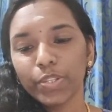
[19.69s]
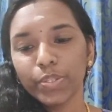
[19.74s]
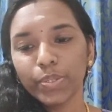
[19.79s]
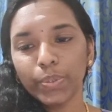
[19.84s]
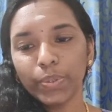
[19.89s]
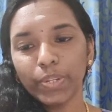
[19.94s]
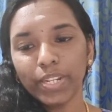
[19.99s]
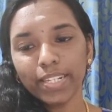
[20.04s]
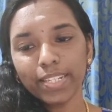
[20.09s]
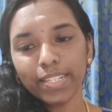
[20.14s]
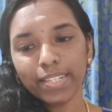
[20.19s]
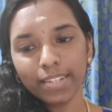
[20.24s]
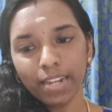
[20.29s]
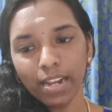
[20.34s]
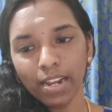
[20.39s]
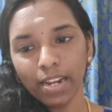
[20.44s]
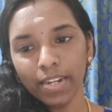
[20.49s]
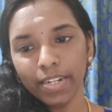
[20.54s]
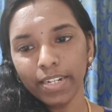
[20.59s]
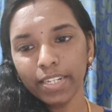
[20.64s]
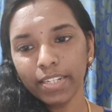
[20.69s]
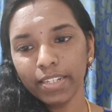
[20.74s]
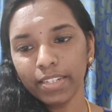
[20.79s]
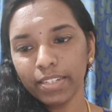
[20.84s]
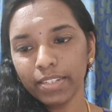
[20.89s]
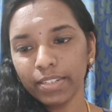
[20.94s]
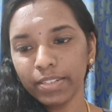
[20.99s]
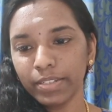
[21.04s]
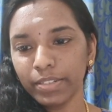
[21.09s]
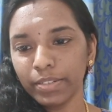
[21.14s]
So let us start.
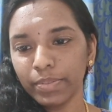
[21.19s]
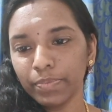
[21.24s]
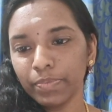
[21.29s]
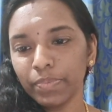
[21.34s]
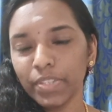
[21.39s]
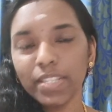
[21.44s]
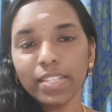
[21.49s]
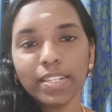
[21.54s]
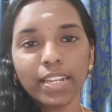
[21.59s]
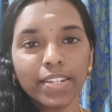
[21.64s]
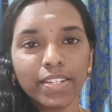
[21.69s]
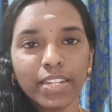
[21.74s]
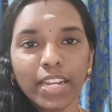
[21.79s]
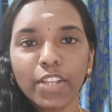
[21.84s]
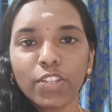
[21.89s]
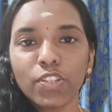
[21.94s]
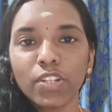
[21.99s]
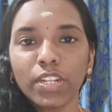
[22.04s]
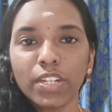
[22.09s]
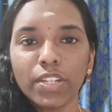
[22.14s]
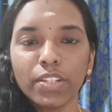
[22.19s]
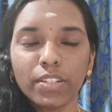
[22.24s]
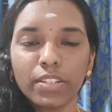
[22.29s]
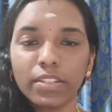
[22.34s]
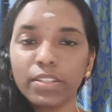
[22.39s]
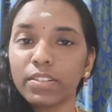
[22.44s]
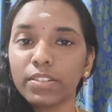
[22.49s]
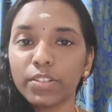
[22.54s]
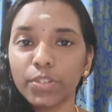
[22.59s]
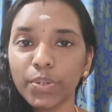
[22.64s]
This letter actually,
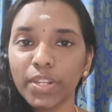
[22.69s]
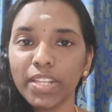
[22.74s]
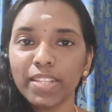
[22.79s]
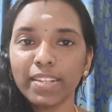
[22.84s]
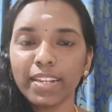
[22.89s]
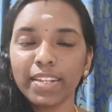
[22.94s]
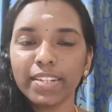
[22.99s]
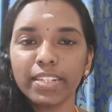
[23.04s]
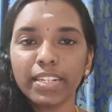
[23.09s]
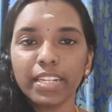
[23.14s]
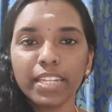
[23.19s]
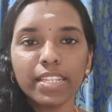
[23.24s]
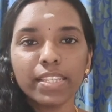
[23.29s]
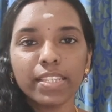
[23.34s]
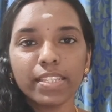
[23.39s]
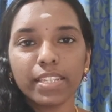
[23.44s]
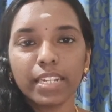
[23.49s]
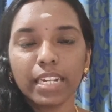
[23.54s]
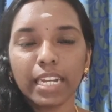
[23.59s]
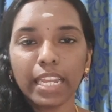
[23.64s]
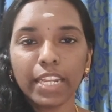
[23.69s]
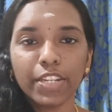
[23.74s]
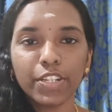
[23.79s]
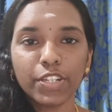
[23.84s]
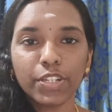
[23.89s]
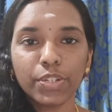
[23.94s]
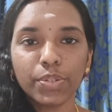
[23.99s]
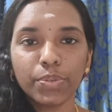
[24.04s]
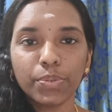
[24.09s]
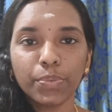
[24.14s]
today's letter is
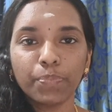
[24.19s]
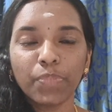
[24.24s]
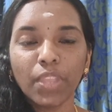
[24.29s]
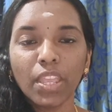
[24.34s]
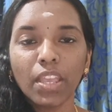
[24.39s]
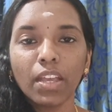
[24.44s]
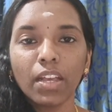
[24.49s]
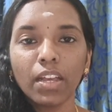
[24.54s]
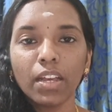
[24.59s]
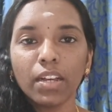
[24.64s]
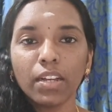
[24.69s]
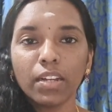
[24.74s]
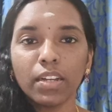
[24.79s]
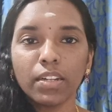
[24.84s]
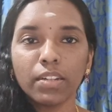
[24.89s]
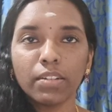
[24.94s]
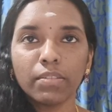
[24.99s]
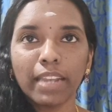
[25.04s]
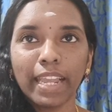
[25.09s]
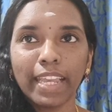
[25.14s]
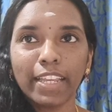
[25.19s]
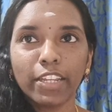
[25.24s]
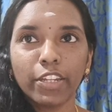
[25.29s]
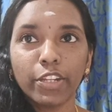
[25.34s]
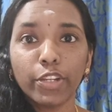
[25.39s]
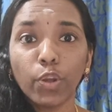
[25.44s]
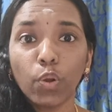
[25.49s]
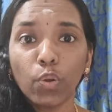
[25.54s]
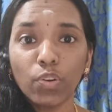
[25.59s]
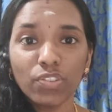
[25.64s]
related to like
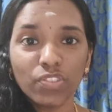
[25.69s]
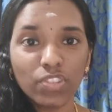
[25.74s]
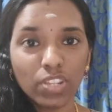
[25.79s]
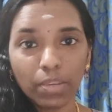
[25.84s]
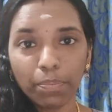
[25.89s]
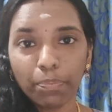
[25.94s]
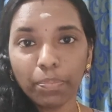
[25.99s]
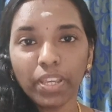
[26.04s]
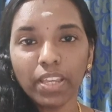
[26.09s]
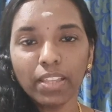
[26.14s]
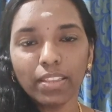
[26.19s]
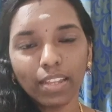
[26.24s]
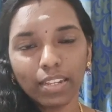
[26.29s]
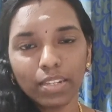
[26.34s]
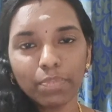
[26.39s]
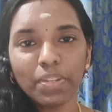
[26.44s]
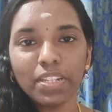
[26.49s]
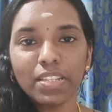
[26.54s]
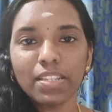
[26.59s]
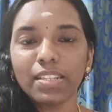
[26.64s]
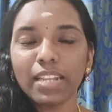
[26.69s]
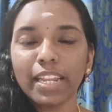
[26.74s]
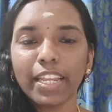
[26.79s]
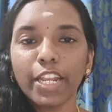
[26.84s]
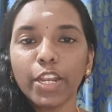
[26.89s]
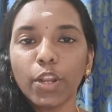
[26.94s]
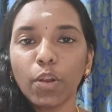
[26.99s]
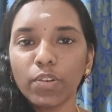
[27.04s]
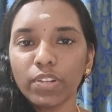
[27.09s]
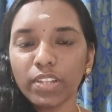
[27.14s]
a non-GP, that means it's
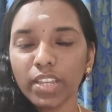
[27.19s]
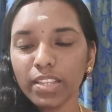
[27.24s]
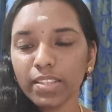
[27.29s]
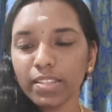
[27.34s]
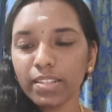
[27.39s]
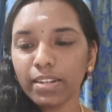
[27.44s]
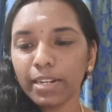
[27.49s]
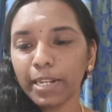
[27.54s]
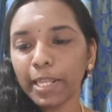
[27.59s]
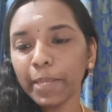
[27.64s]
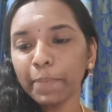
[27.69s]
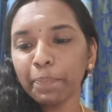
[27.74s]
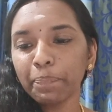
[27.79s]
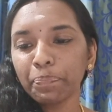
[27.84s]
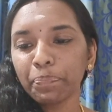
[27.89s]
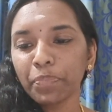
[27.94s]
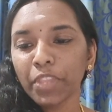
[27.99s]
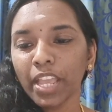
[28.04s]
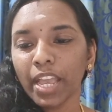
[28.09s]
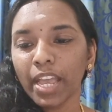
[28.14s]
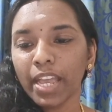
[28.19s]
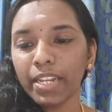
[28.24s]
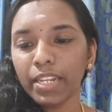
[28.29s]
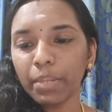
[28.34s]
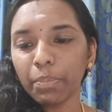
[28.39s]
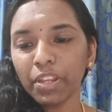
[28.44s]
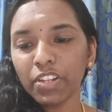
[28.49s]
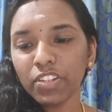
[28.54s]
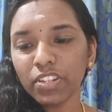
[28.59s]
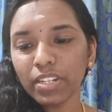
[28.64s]
like a non-case only.
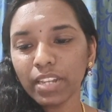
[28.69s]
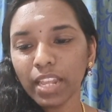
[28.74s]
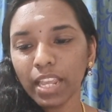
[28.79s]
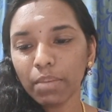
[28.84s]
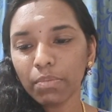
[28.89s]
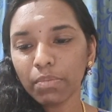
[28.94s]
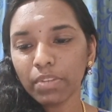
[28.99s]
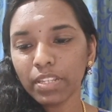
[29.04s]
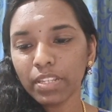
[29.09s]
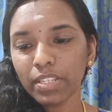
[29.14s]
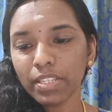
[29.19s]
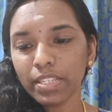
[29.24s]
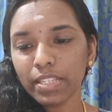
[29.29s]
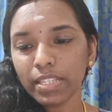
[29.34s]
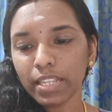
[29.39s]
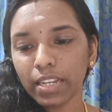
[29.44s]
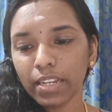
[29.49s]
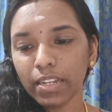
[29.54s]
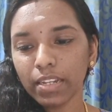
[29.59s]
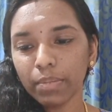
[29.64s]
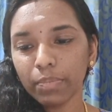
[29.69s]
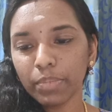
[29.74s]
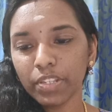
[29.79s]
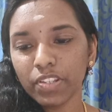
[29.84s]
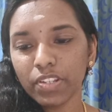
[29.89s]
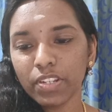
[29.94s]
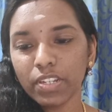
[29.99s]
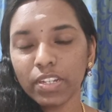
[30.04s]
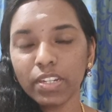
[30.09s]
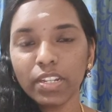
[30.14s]
And the patient name is
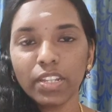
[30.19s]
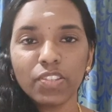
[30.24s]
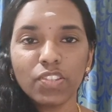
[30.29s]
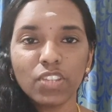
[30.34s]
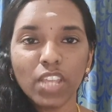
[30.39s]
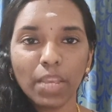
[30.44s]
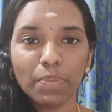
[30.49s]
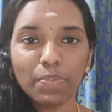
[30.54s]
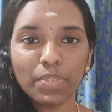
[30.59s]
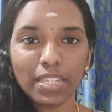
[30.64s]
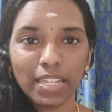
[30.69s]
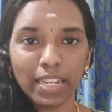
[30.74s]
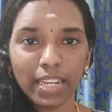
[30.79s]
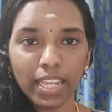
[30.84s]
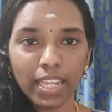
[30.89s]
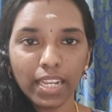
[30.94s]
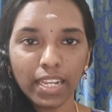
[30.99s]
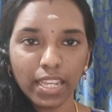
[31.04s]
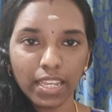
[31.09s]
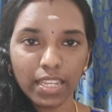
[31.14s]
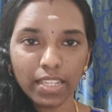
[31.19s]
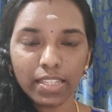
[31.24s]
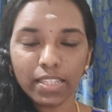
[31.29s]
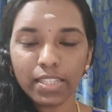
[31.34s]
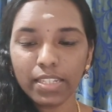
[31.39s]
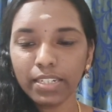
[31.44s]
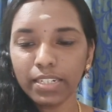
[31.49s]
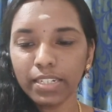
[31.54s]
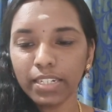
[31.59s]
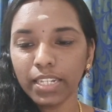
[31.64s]
Mr. James Green. He is
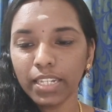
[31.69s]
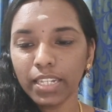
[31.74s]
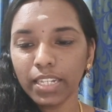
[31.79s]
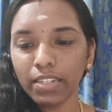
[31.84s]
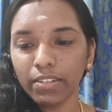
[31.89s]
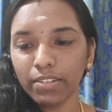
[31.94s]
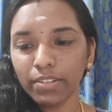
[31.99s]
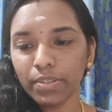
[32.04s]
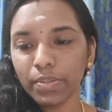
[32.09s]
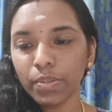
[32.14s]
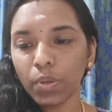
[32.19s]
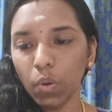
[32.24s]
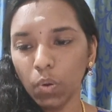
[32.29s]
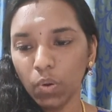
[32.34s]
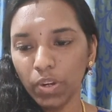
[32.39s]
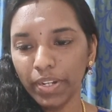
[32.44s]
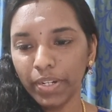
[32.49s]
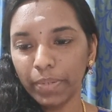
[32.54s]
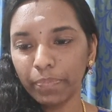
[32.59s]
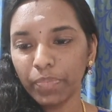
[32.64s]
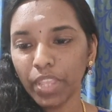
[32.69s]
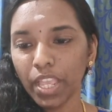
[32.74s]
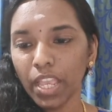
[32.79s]
30 years old.